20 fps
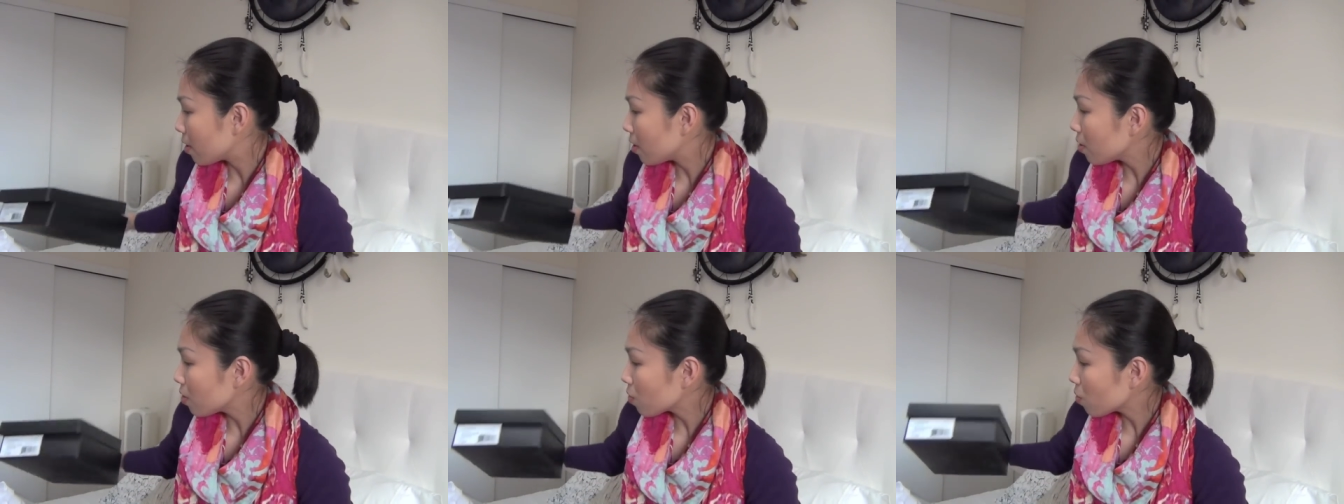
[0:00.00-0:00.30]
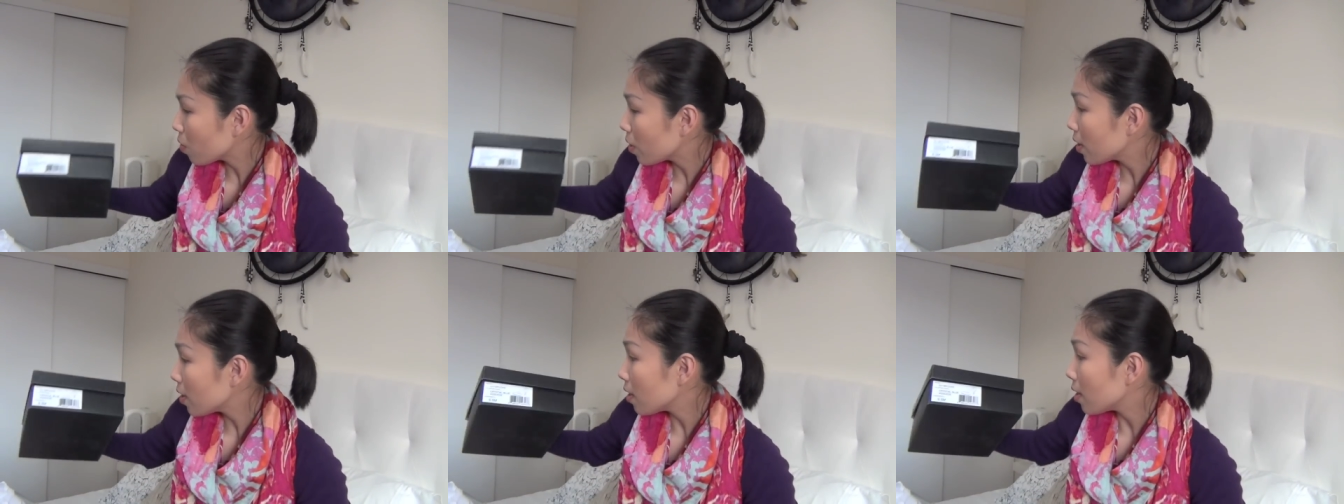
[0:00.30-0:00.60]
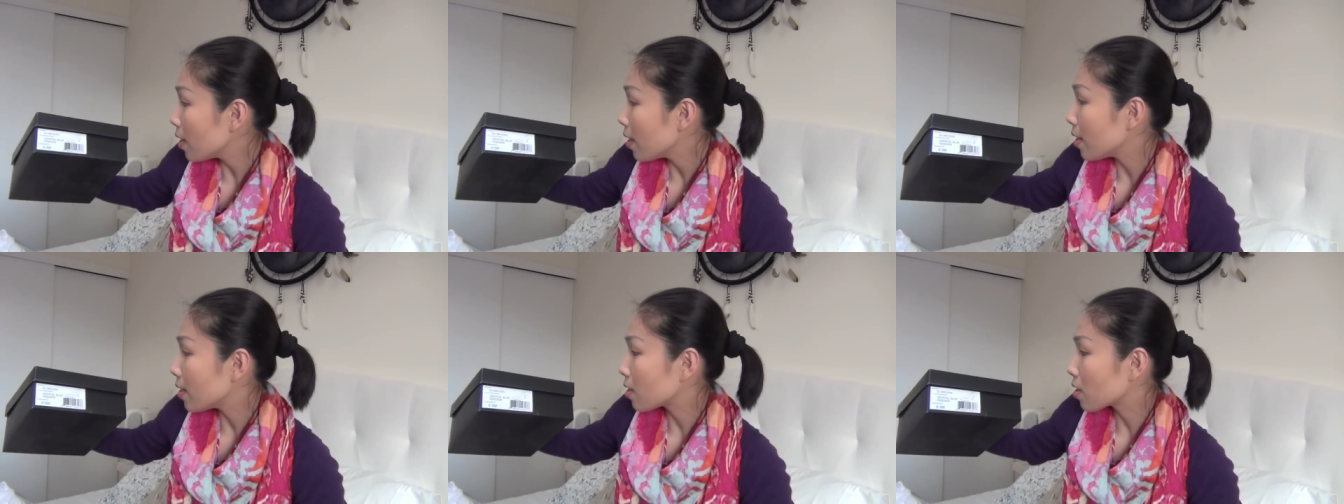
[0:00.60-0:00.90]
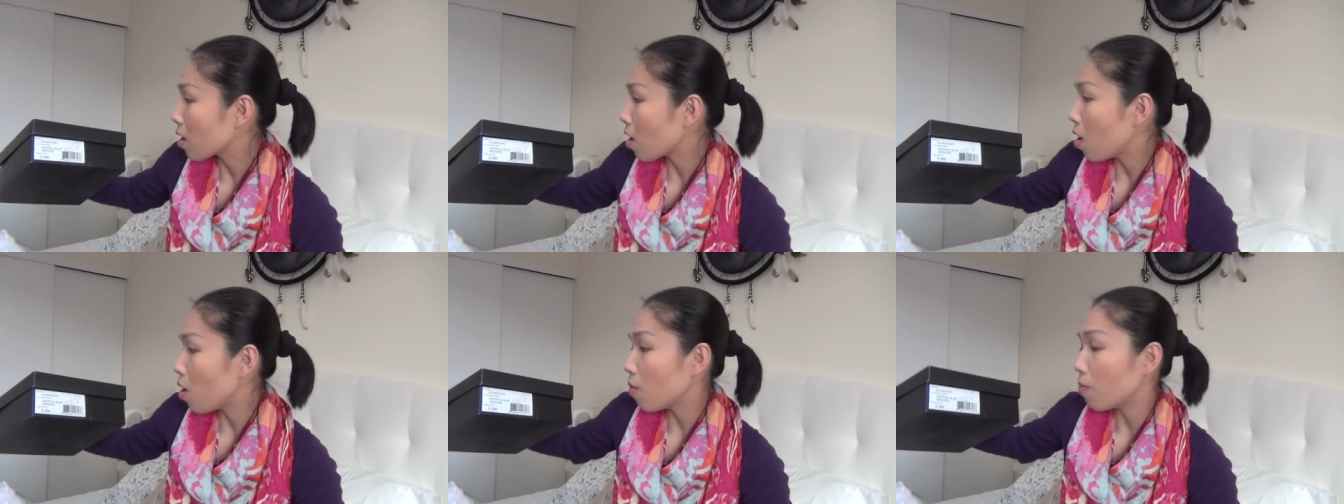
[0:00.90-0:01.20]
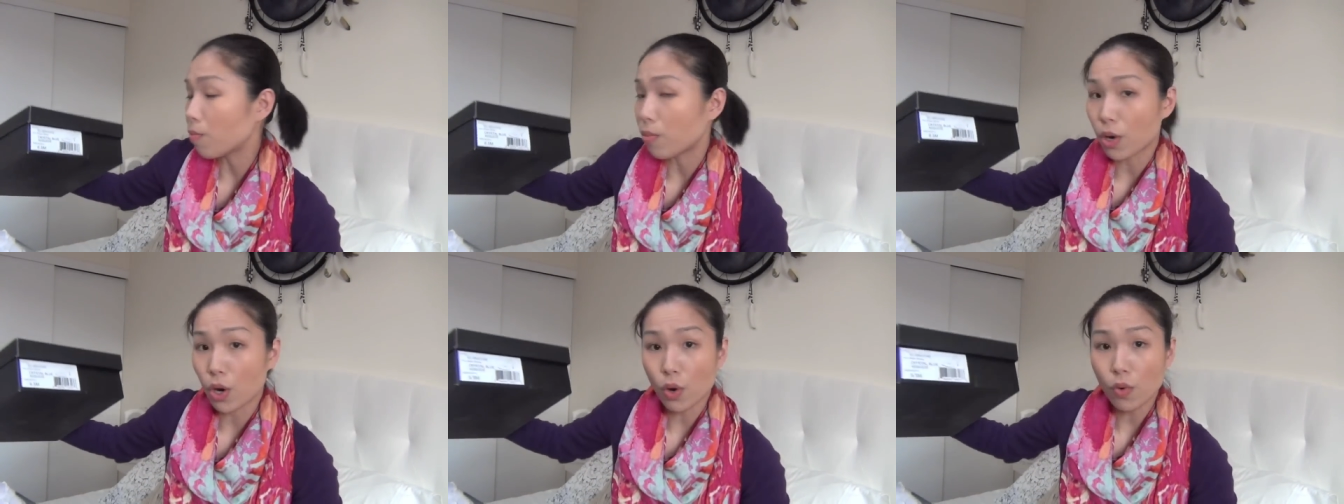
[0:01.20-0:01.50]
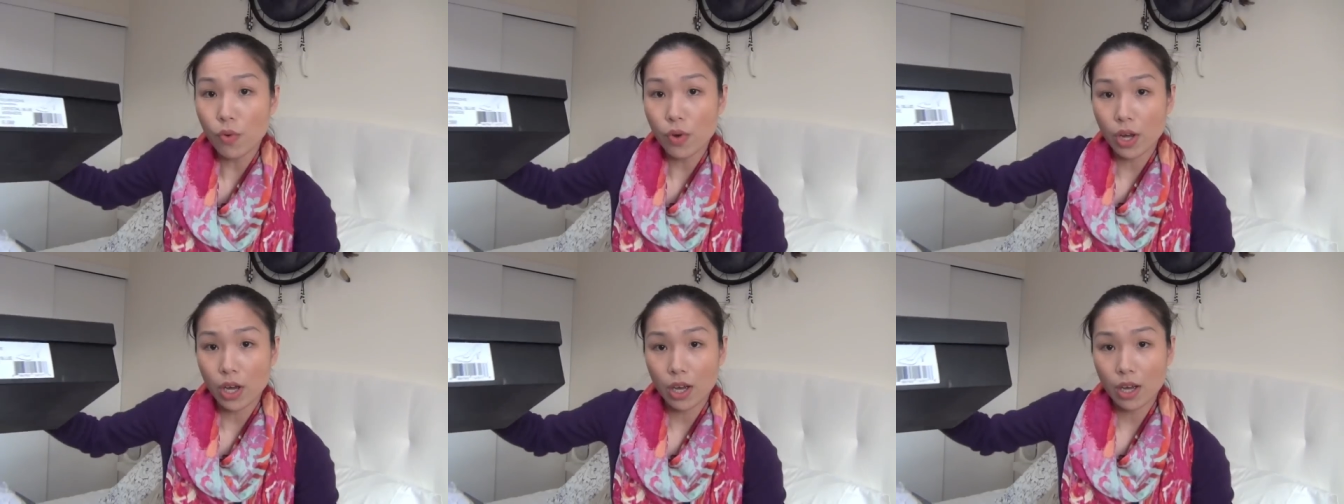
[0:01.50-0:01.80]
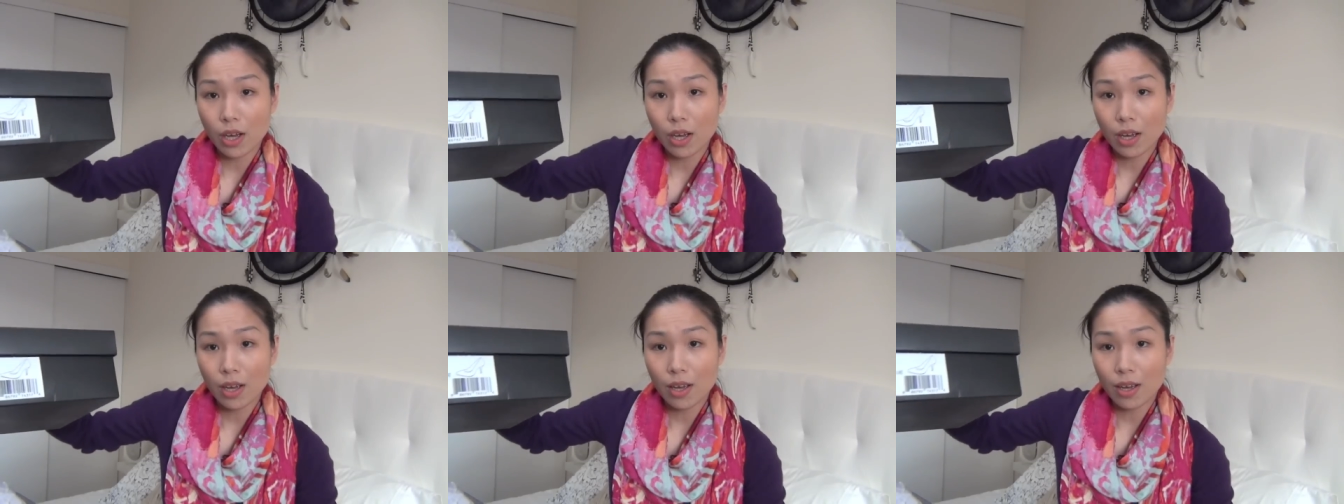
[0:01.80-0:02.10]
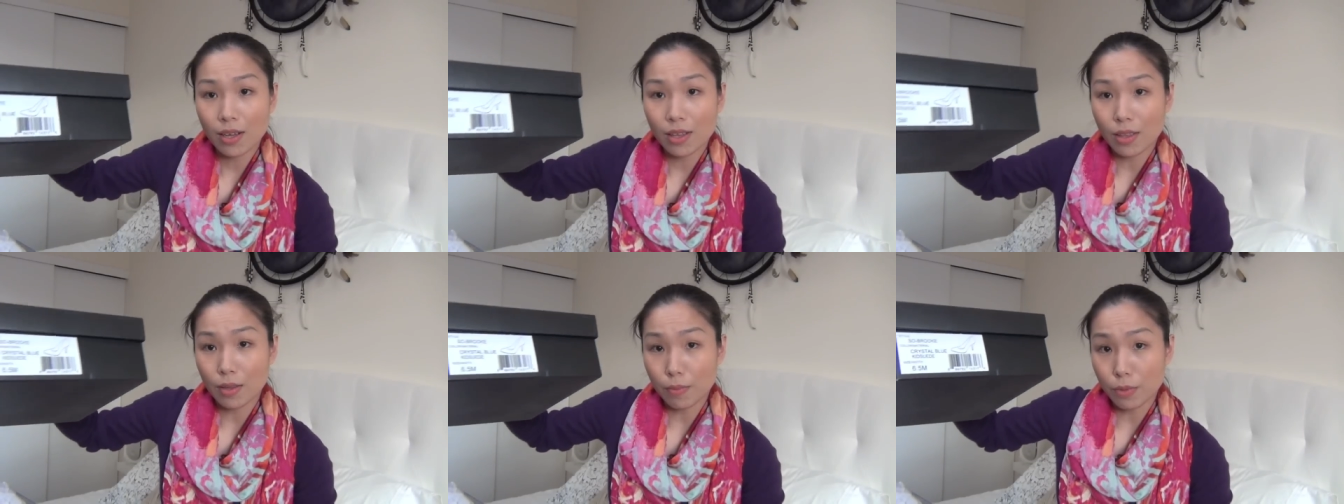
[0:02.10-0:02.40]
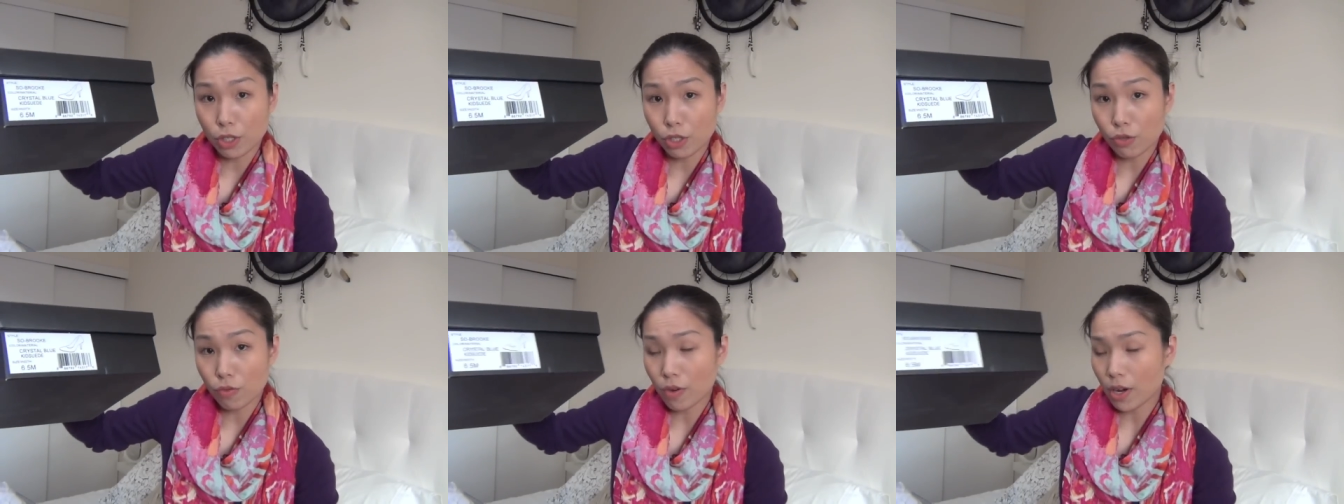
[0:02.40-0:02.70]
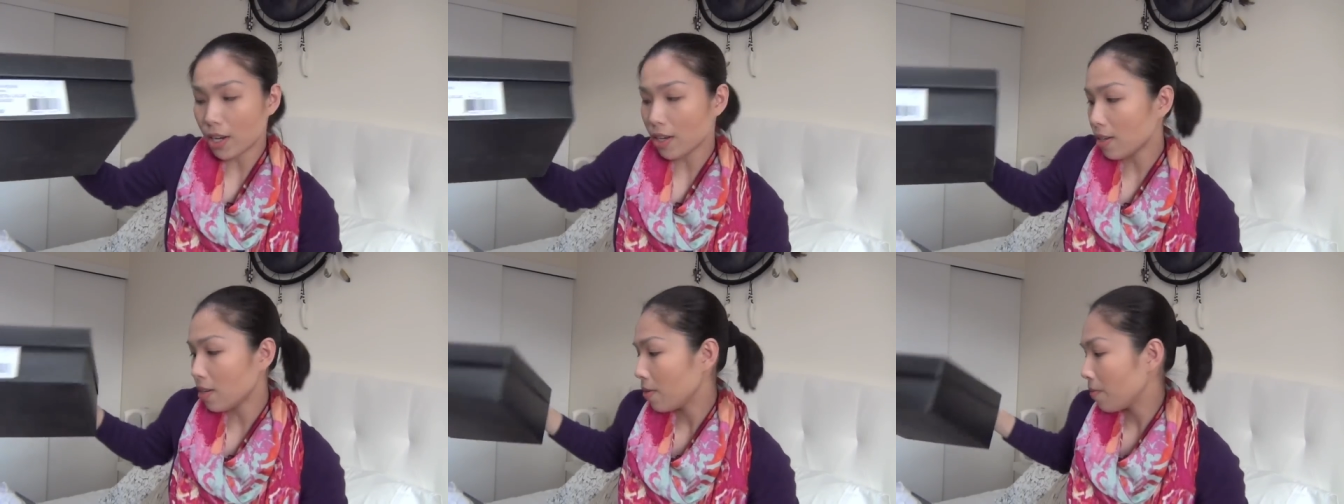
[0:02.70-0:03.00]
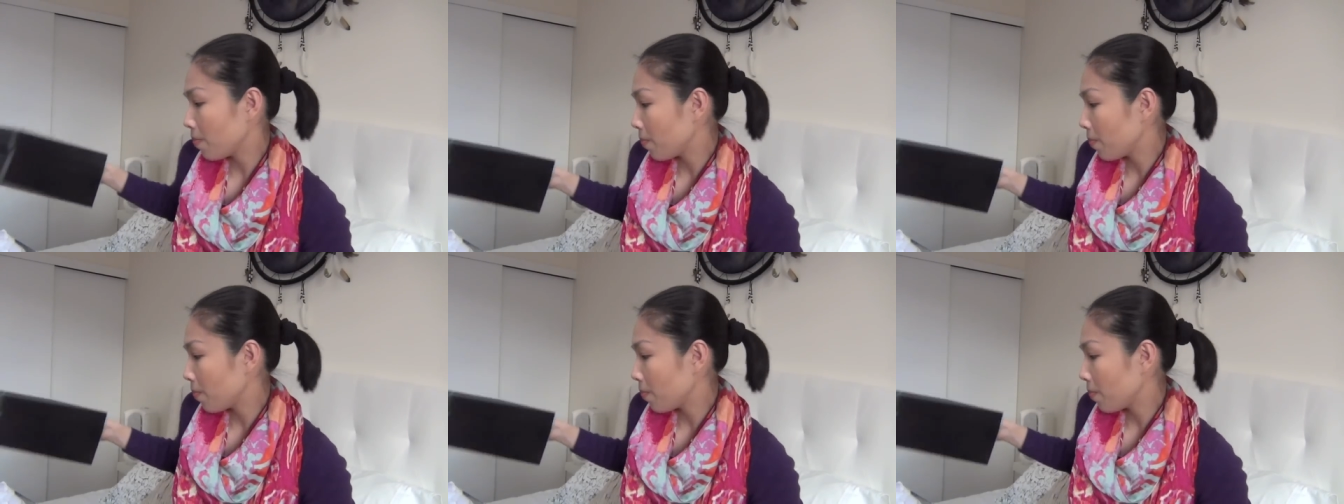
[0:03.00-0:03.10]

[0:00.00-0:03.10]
This one is called Brooke, the blue one,